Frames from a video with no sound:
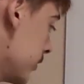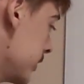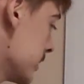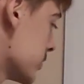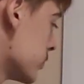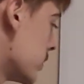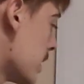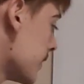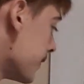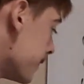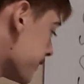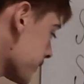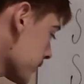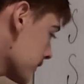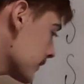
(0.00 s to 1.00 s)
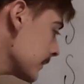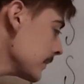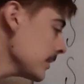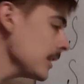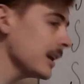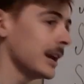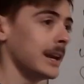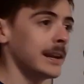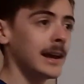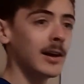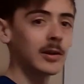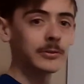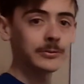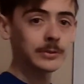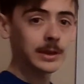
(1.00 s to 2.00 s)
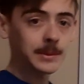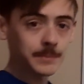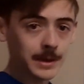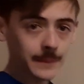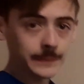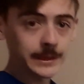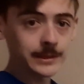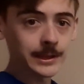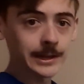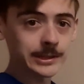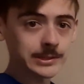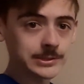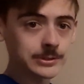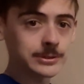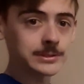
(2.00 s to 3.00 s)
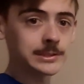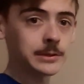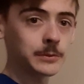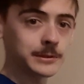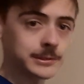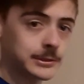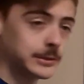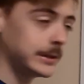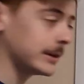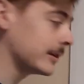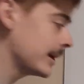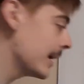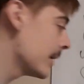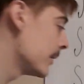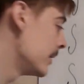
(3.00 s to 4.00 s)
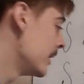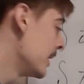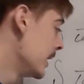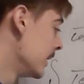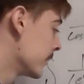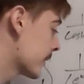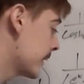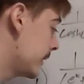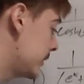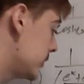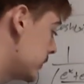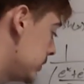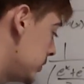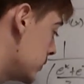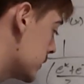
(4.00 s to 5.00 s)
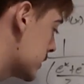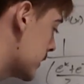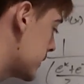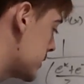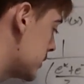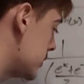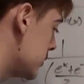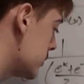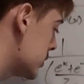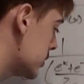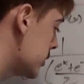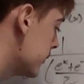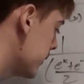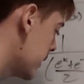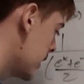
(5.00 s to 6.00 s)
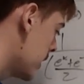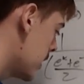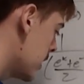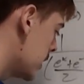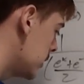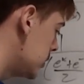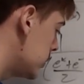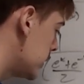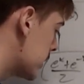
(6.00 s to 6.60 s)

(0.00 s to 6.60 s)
plus 1. And now it might be a lot easier to see what to do here now. We're going to do a u substitution. U